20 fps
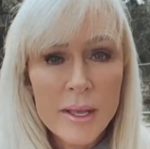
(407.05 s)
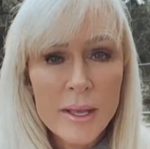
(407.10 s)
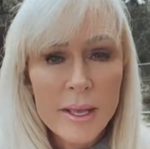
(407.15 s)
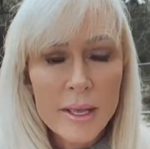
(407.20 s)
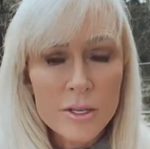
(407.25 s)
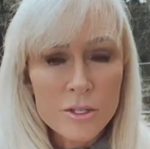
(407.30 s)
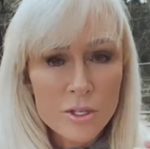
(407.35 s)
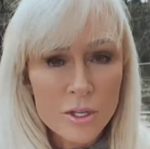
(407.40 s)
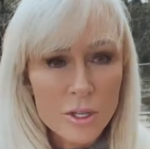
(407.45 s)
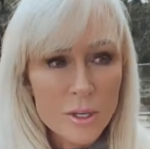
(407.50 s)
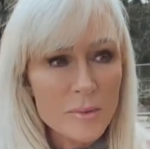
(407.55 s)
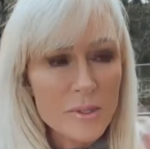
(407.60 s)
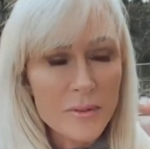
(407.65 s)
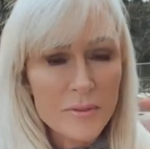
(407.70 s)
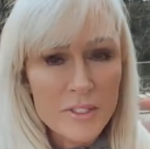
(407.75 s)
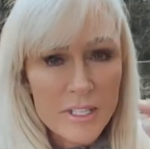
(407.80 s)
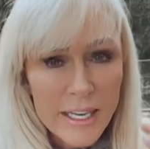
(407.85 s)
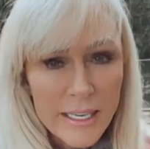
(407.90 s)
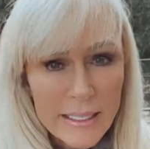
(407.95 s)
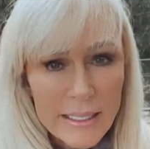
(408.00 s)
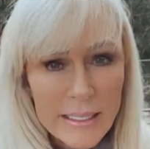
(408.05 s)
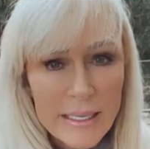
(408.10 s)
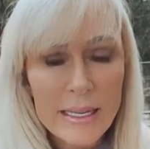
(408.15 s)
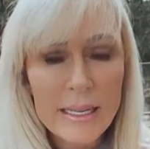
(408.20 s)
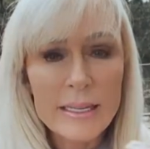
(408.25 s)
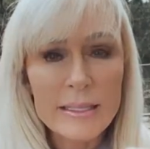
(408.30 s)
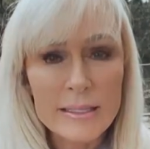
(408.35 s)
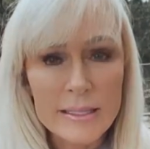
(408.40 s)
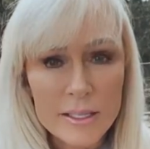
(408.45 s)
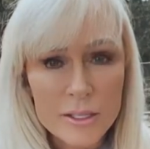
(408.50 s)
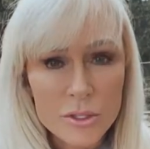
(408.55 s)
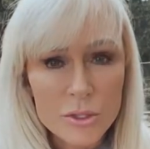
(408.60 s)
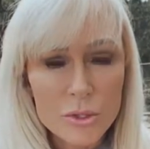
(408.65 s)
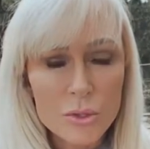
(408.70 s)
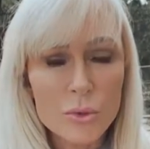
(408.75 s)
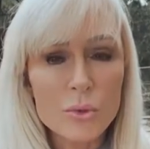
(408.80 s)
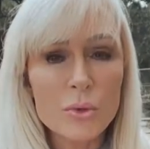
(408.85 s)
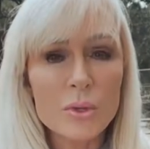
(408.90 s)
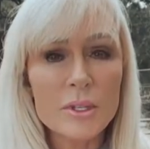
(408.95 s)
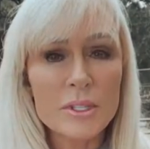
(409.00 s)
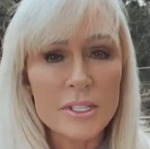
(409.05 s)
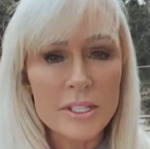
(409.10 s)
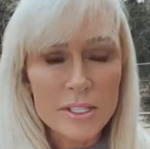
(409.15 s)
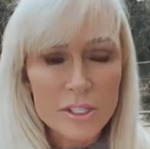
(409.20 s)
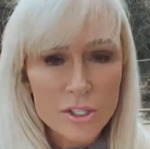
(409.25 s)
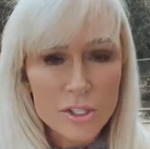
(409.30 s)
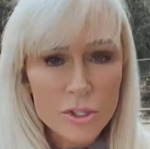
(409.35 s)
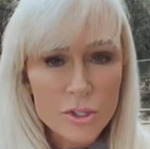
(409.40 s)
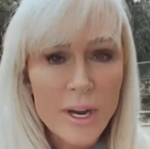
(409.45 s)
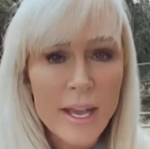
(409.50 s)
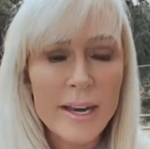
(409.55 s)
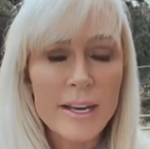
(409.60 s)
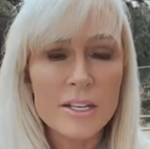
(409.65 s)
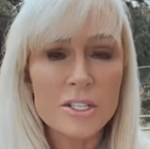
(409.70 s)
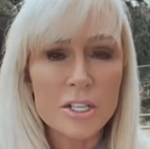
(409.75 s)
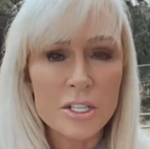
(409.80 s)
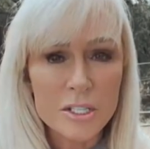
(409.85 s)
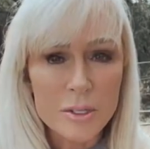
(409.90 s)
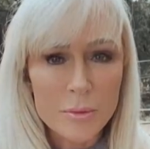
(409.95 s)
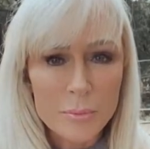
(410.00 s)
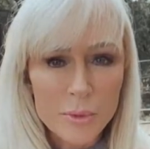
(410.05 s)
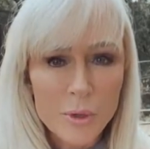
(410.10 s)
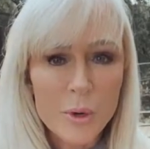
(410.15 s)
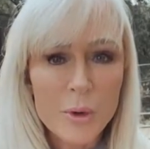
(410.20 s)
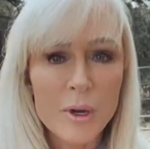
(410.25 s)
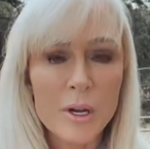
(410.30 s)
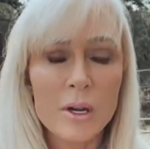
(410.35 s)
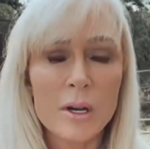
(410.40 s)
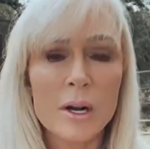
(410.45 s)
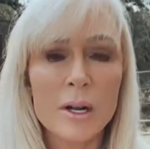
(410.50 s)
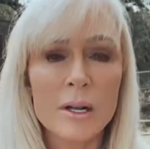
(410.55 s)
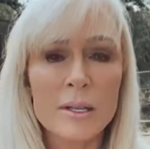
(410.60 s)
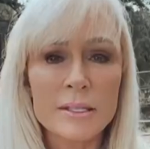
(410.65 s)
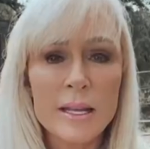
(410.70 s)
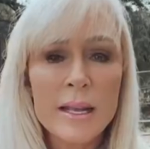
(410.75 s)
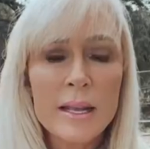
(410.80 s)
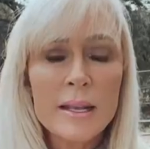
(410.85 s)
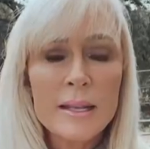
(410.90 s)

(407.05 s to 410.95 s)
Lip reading: in terms of techniques and tools and strategies and protocols,